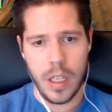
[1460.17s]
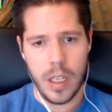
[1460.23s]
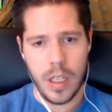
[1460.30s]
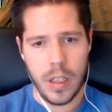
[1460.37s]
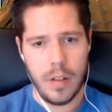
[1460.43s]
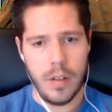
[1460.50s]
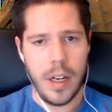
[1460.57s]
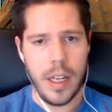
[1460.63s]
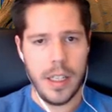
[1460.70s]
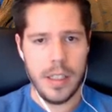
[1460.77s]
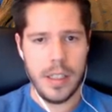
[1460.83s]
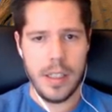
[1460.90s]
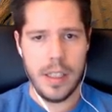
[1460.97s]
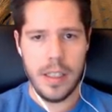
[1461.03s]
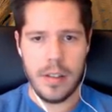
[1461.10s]

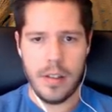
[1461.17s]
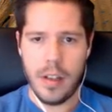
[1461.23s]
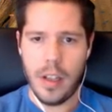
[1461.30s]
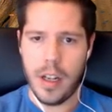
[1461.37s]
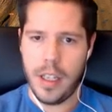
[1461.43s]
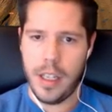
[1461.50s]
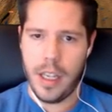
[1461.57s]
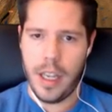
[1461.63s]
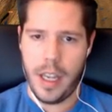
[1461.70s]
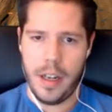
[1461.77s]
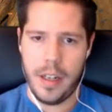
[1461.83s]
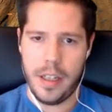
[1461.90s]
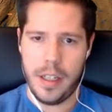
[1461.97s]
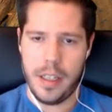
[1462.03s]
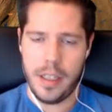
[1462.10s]
Alright, this Lucky Egg
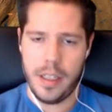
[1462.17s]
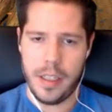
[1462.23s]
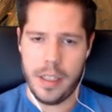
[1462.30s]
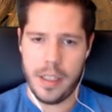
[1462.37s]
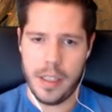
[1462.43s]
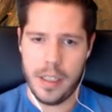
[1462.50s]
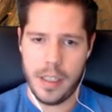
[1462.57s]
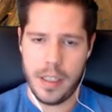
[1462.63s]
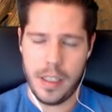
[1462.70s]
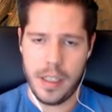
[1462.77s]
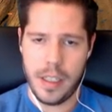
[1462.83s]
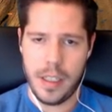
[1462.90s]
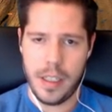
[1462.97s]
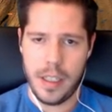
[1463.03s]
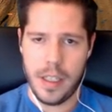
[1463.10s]

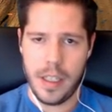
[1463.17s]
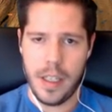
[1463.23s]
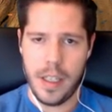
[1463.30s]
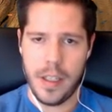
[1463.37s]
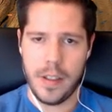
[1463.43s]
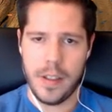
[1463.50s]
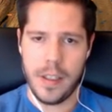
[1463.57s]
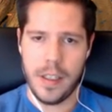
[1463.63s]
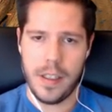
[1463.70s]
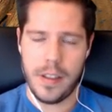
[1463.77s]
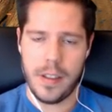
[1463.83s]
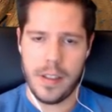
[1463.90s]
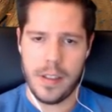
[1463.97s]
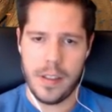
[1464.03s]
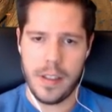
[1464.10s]
is
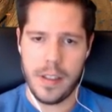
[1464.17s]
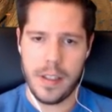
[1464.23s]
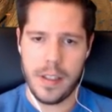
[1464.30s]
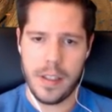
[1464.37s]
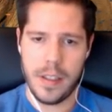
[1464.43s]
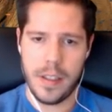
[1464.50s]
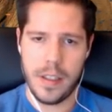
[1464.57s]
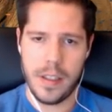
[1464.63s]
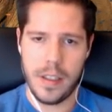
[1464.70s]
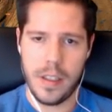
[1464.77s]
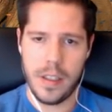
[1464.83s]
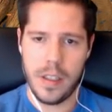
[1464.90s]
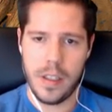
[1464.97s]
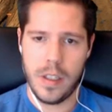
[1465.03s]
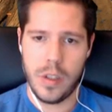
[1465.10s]
this
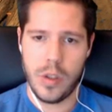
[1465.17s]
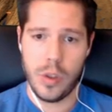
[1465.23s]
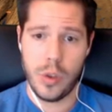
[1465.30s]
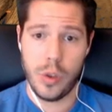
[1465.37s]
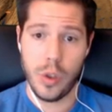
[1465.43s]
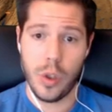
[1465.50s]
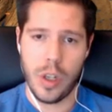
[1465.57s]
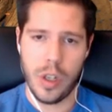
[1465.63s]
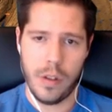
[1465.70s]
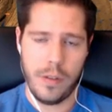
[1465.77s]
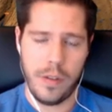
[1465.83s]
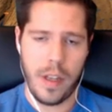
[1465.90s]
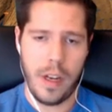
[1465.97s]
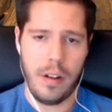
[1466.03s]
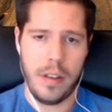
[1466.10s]
sort of
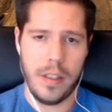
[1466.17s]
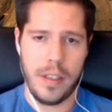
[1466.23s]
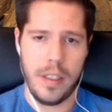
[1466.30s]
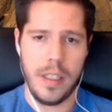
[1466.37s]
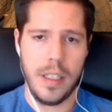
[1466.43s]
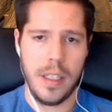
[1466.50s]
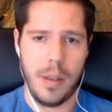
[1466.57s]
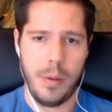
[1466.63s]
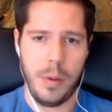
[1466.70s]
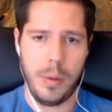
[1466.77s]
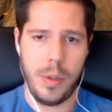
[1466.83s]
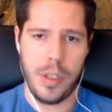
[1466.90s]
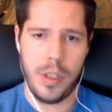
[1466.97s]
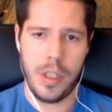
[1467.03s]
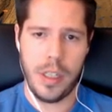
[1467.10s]
guarantee that we were
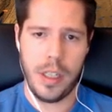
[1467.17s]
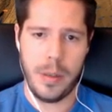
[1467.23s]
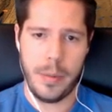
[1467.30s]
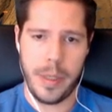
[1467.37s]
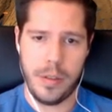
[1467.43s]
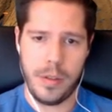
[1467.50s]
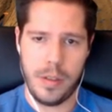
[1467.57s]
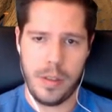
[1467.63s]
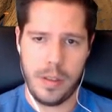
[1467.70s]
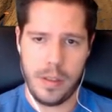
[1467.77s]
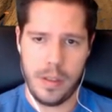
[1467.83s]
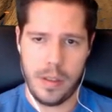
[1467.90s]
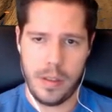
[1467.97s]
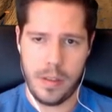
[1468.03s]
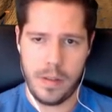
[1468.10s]
talking about,
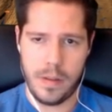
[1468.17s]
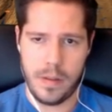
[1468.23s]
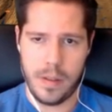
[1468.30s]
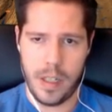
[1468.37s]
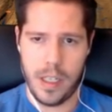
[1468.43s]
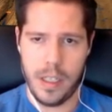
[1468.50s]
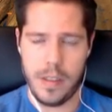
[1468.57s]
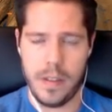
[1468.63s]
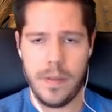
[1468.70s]
right?